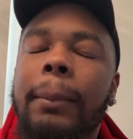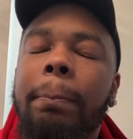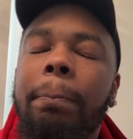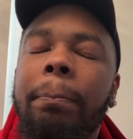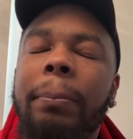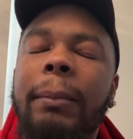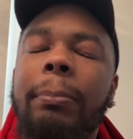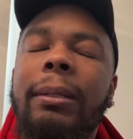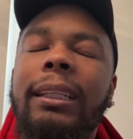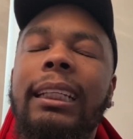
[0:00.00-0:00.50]

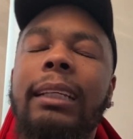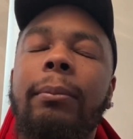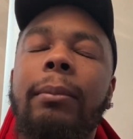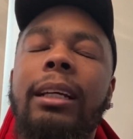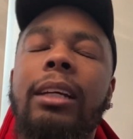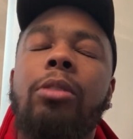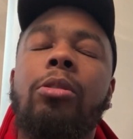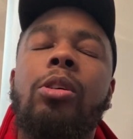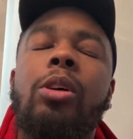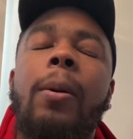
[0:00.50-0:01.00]
People that
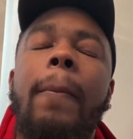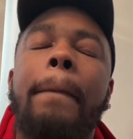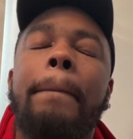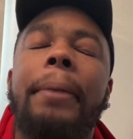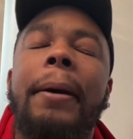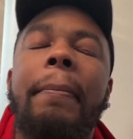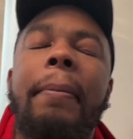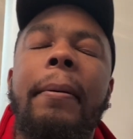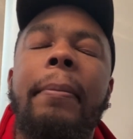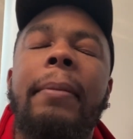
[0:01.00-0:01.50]
going to
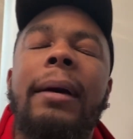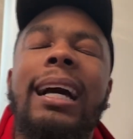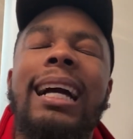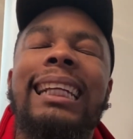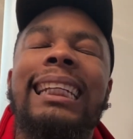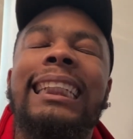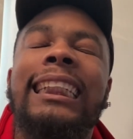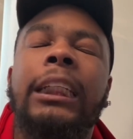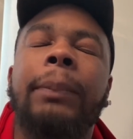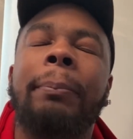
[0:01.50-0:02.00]
pop up
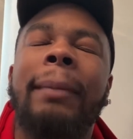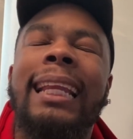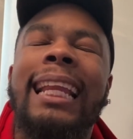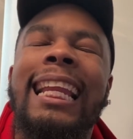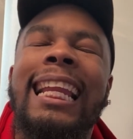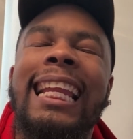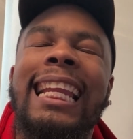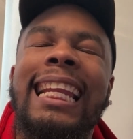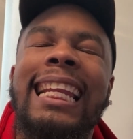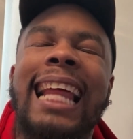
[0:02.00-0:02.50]
punishment. Nah.